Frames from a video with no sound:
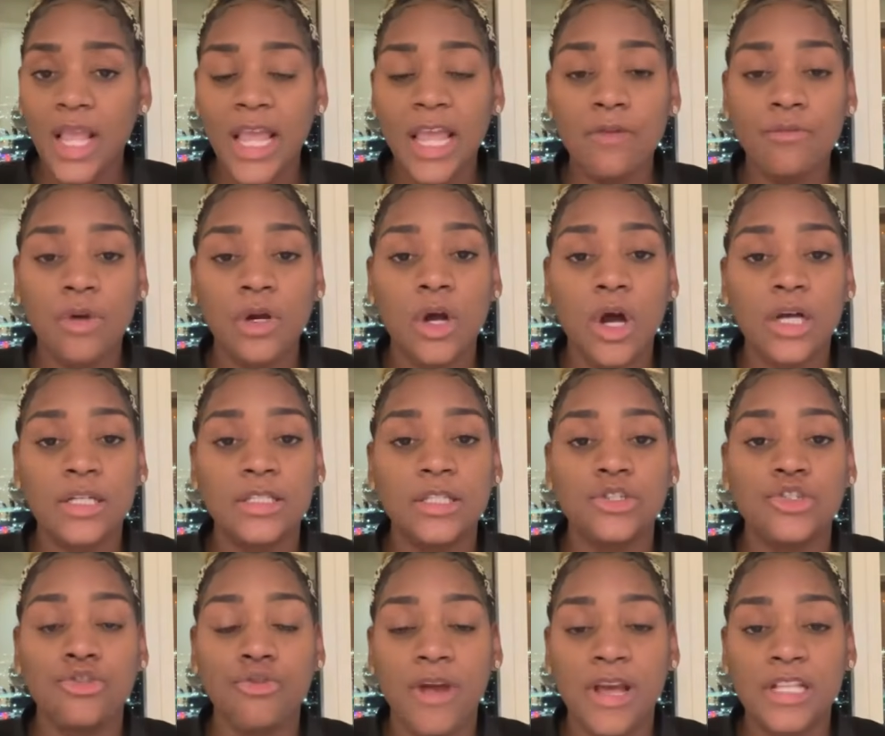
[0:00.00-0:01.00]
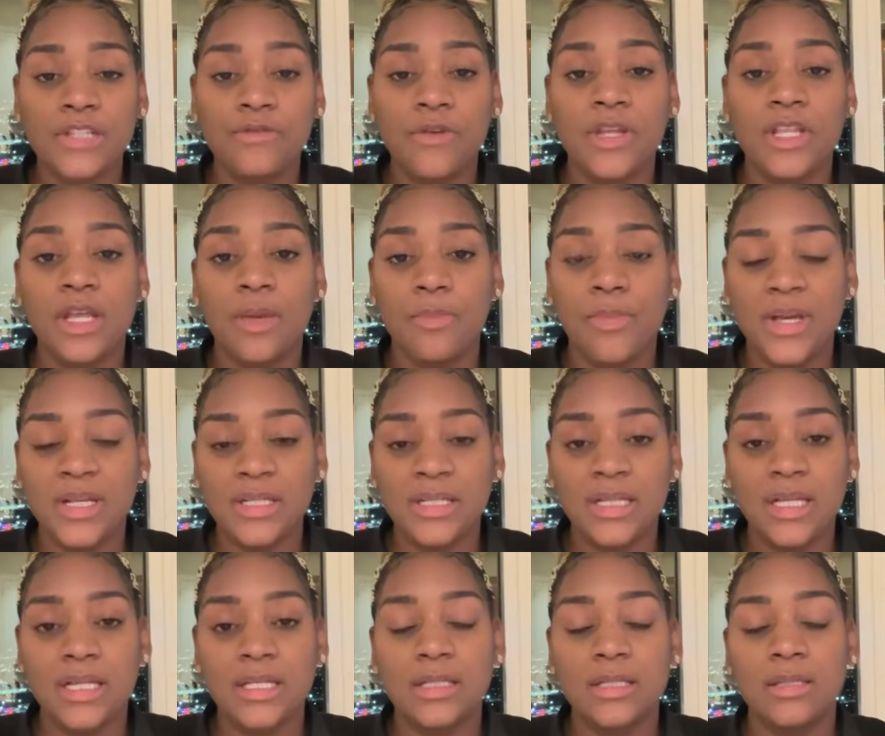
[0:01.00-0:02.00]
in regards to transferring your
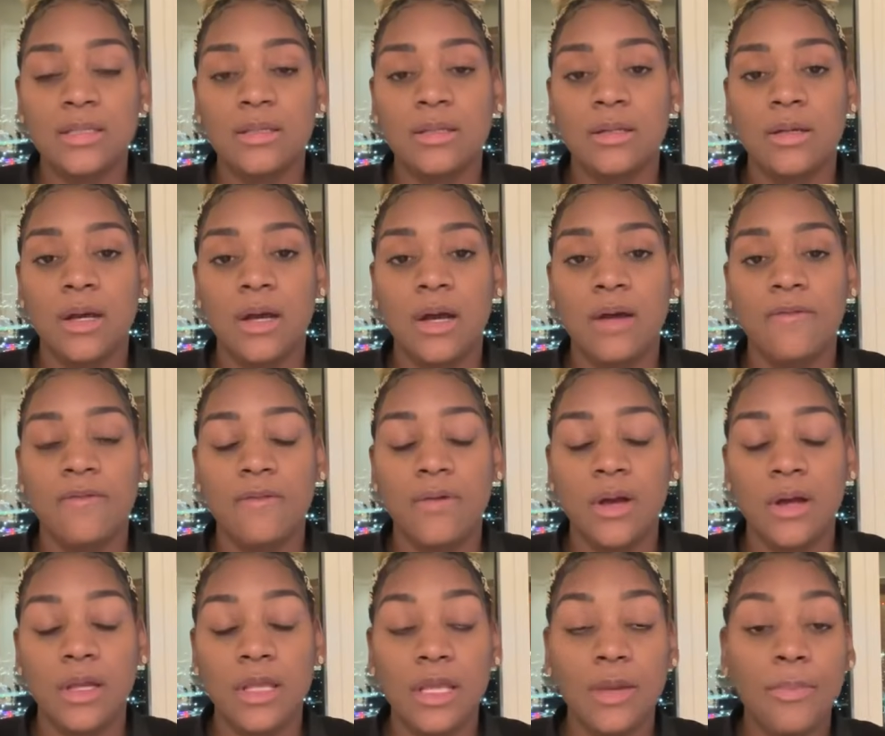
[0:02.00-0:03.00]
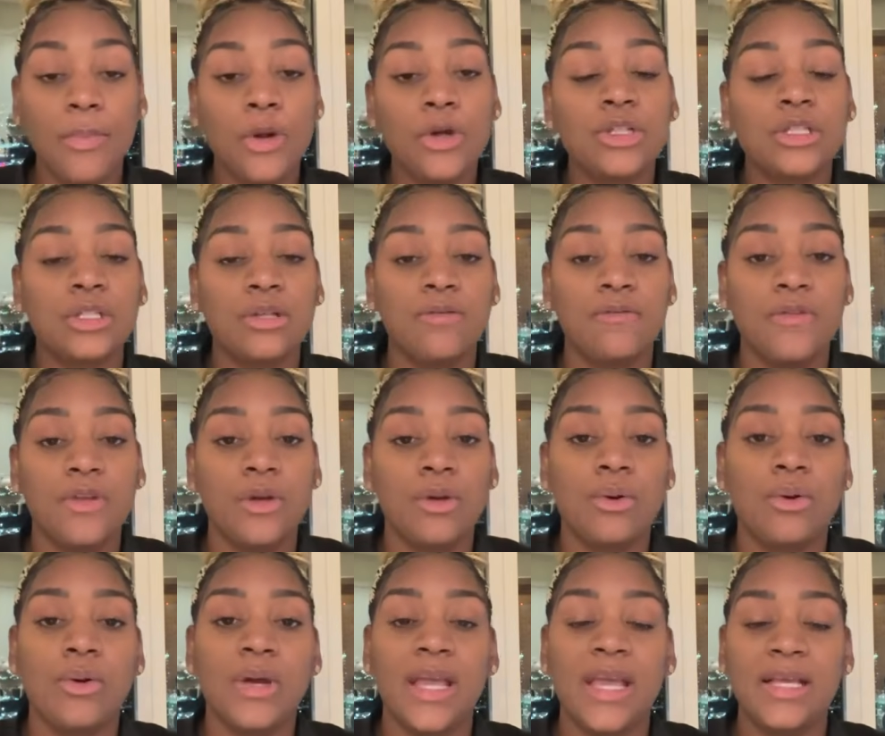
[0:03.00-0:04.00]
business, your personal
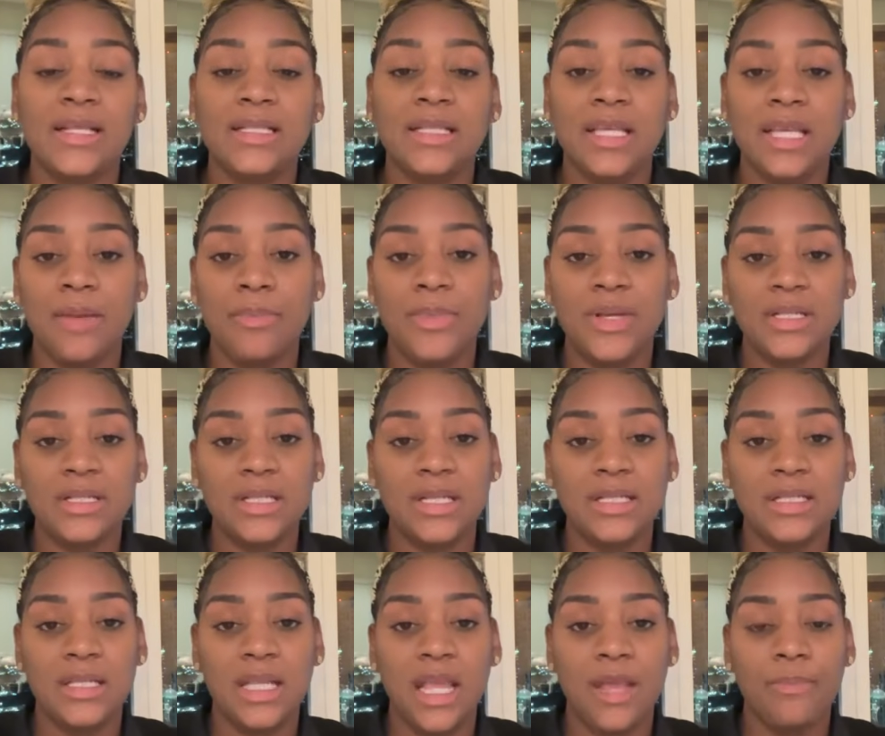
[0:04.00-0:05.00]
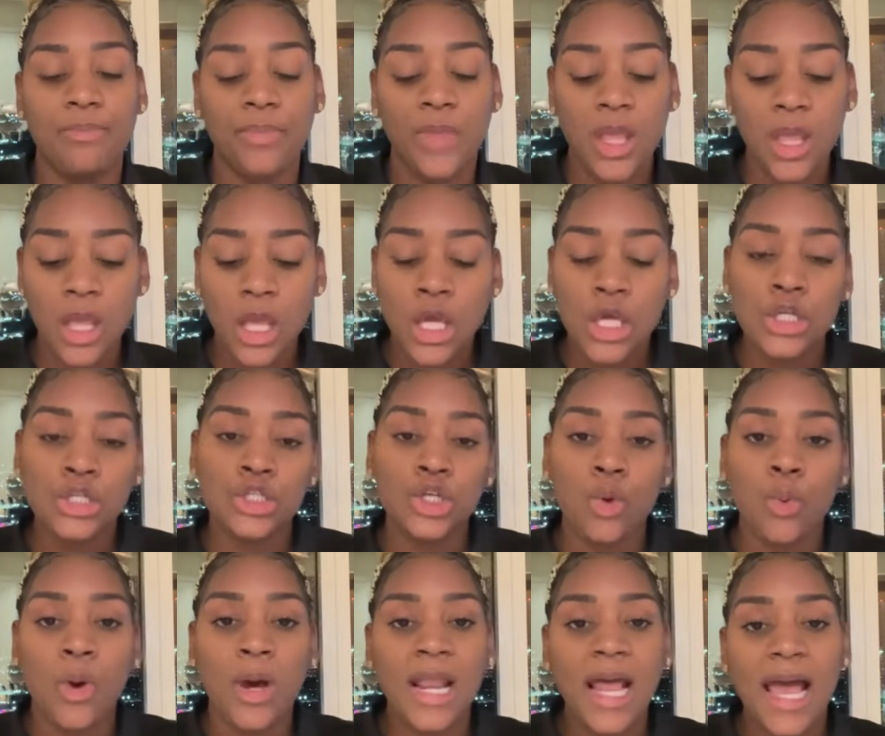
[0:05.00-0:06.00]
vehicle into your business name.
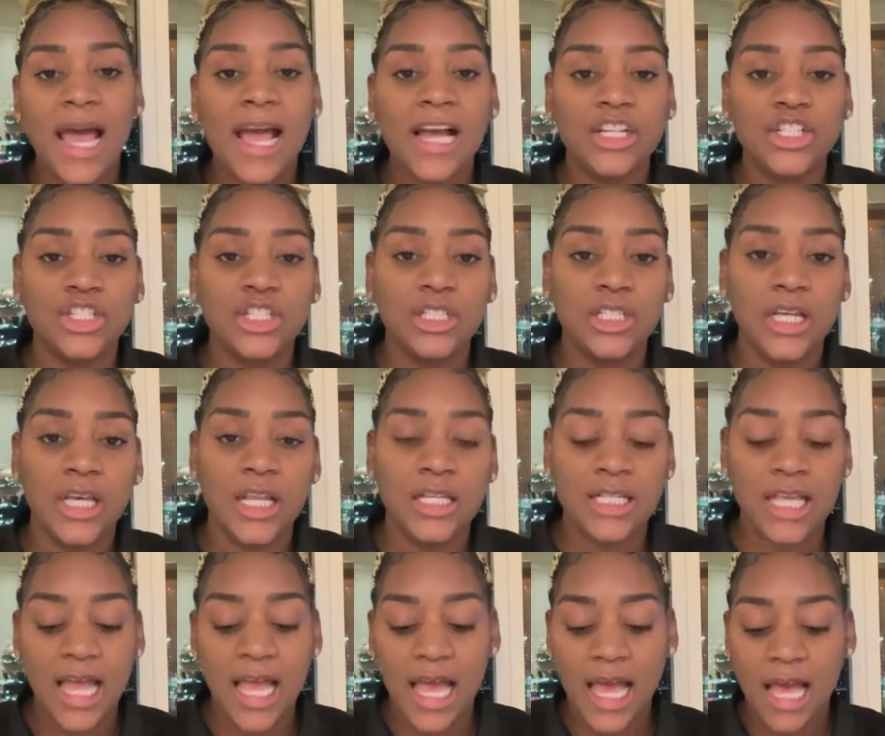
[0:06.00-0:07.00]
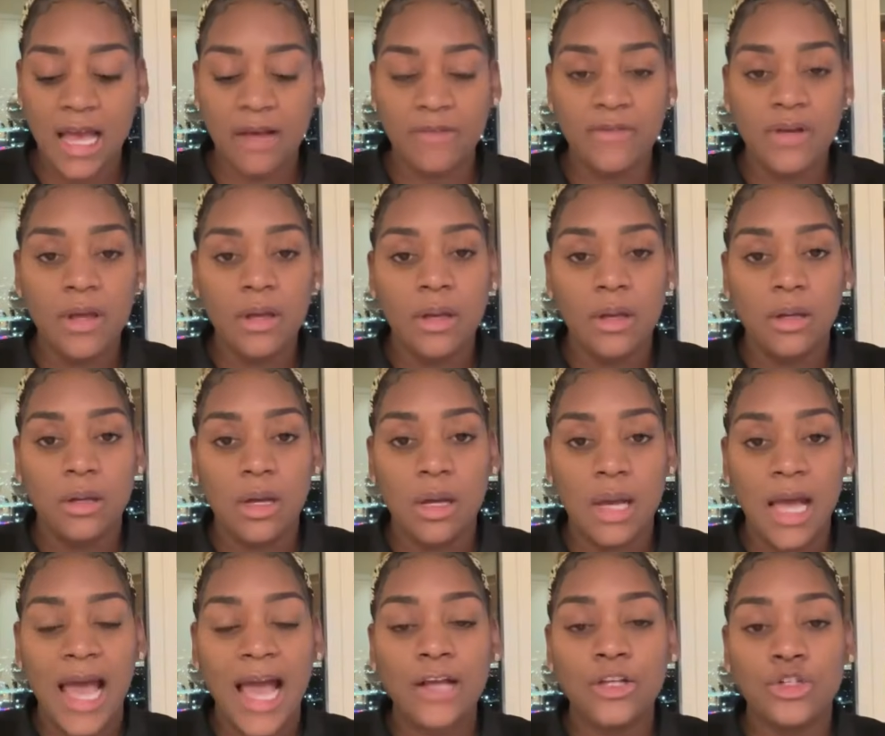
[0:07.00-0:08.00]
So what I actually did is I have
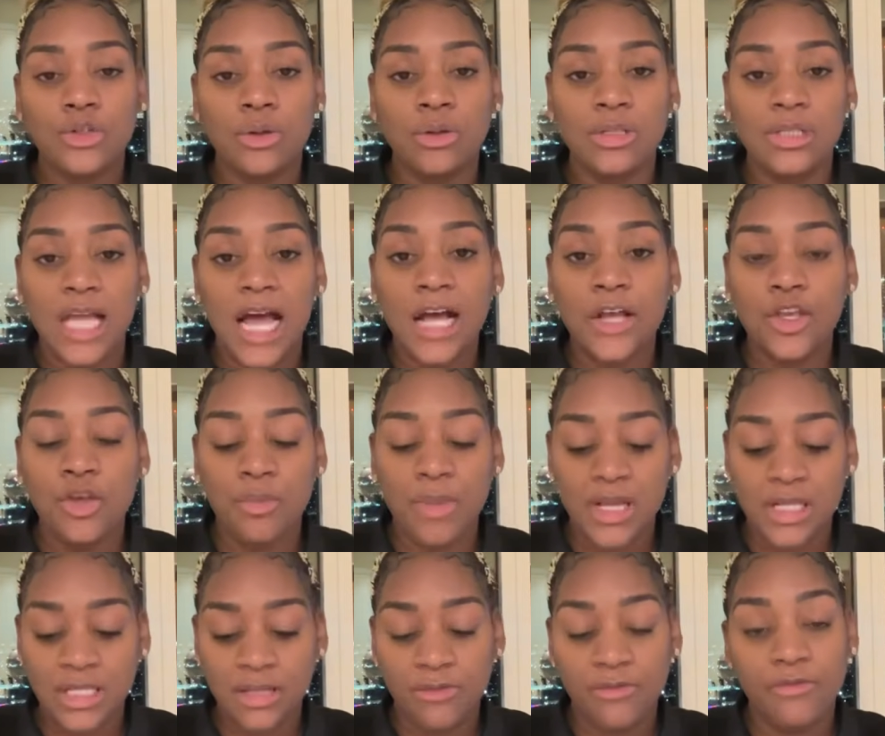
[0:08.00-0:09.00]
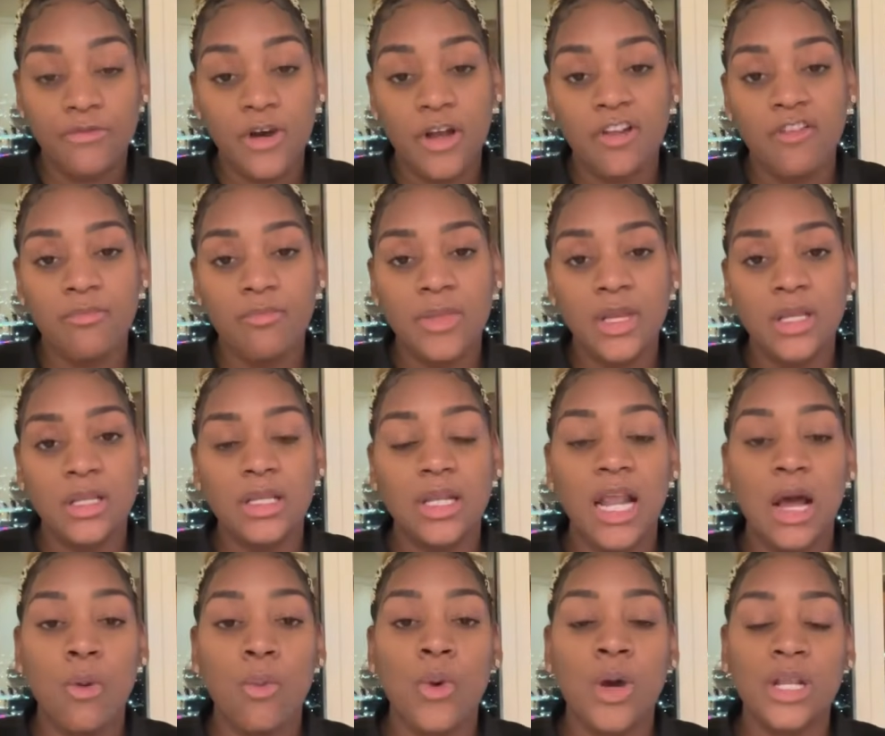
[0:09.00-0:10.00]
actual documents in front of me that
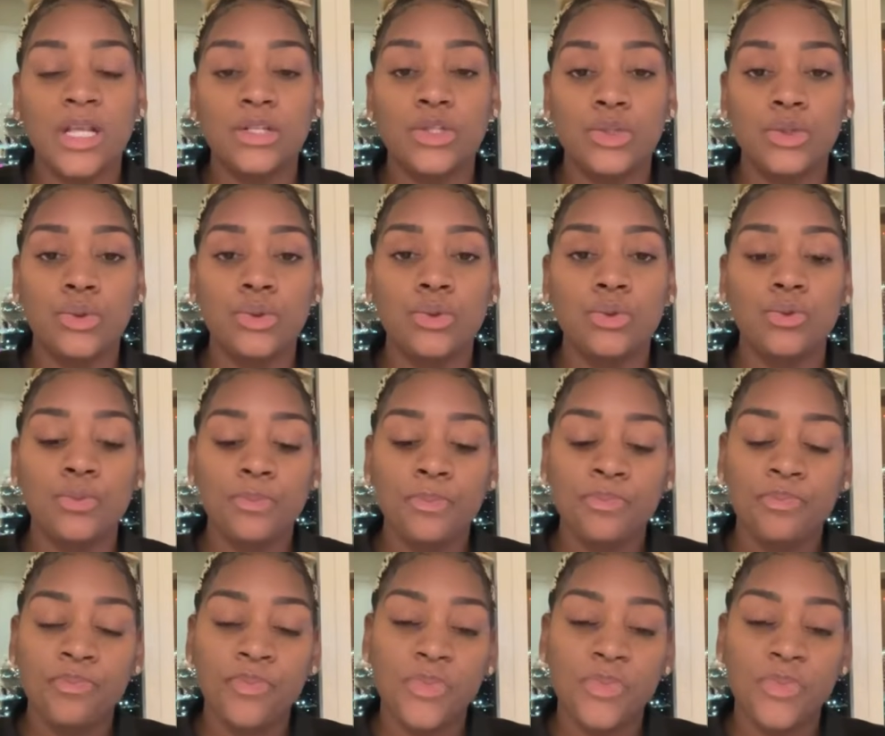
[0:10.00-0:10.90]
I wanted to